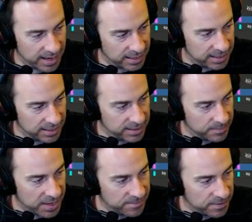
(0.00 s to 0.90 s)
I can hit the
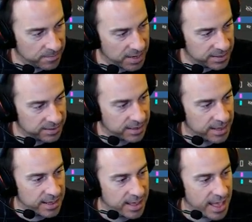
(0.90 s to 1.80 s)
paint fill button
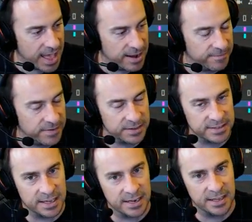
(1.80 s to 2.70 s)
and it
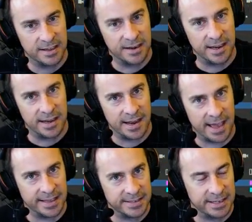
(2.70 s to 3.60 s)
fills in
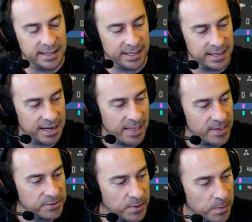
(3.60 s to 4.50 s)
nice and clean. And
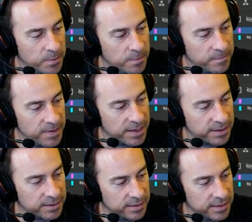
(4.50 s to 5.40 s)
this whole
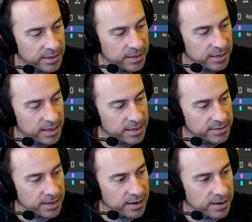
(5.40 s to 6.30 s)
fill
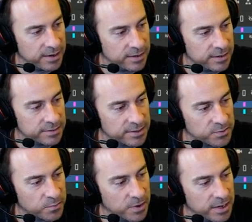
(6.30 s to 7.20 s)
is all
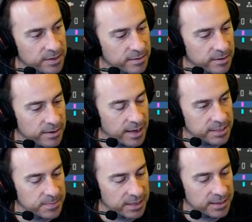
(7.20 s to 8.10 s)
just one
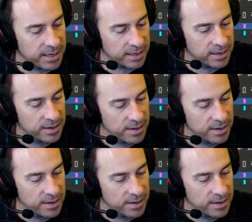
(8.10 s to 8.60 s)
nice big thing.